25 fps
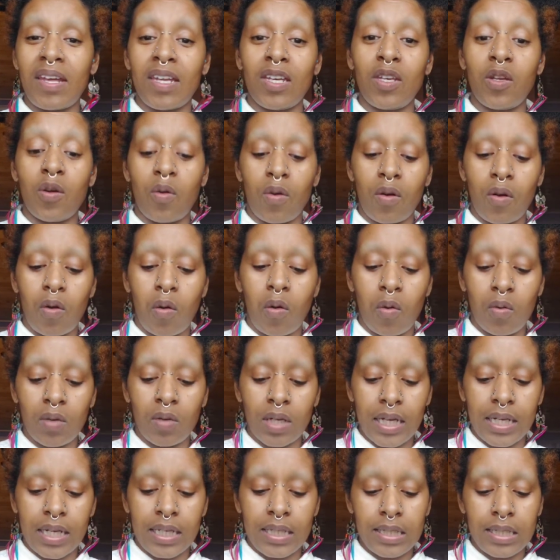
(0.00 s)
in your
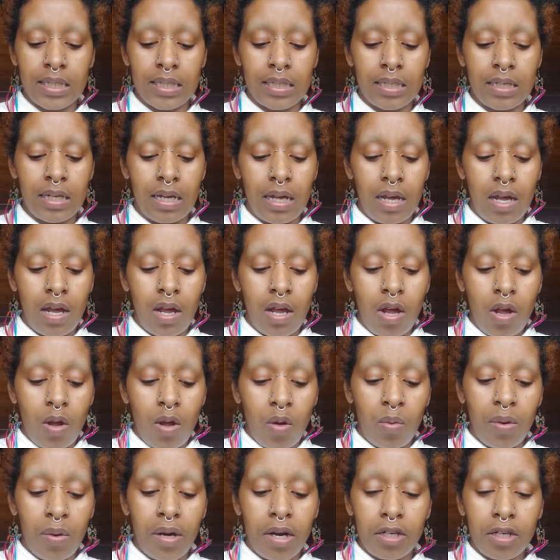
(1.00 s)
wholeness?
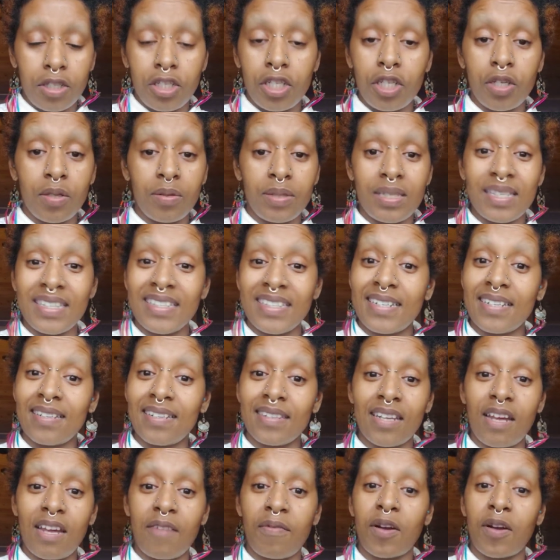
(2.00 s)
We are choosing
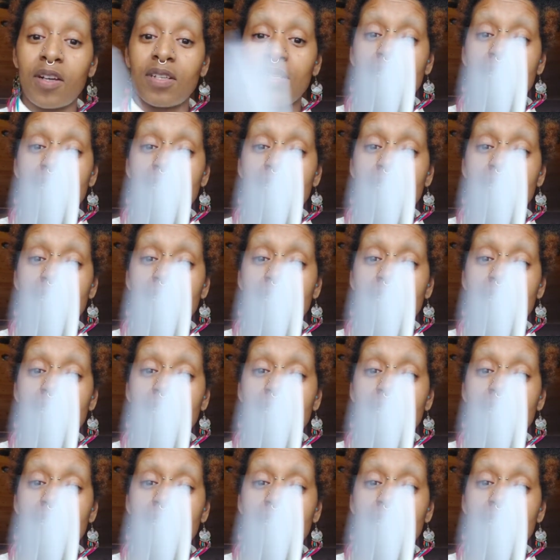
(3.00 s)
to love